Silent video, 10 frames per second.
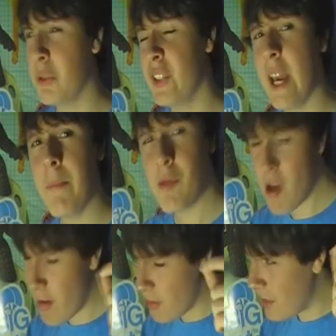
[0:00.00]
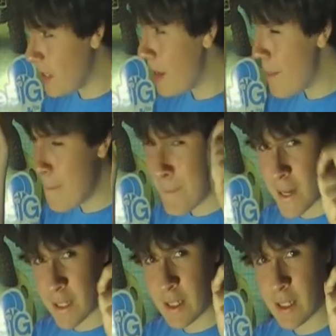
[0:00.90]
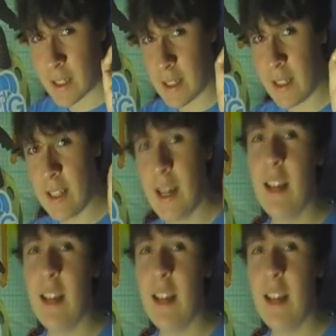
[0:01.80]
or temporarily Monday.